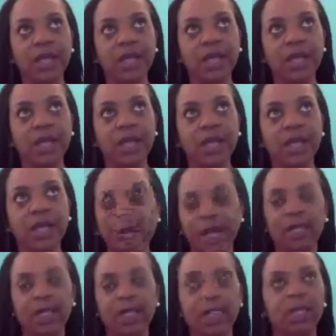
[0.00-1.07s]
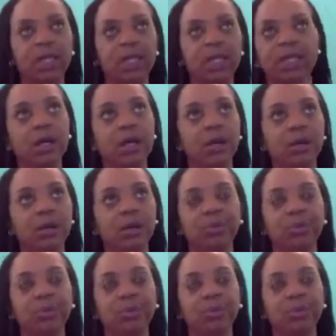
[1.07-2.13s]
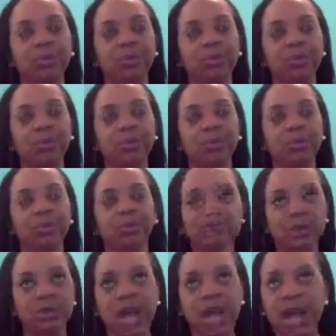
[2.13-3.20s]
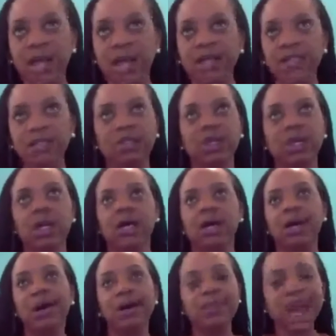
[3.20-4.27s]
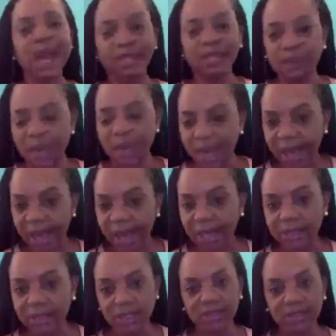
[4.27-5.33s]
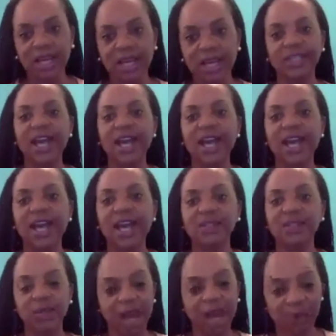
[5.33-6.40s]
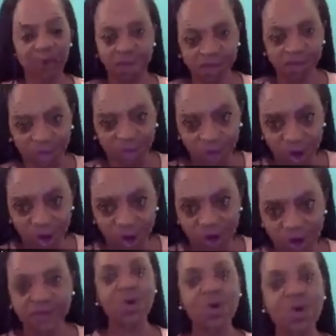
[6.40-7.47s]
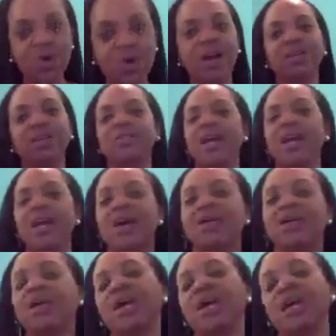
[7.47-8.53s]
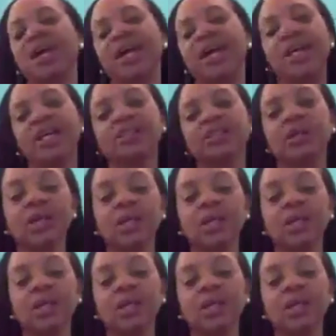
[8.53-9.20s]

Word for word: do things like um, print supplies, uh, maxi pads, things like that, because we got a bunch of girls walking around.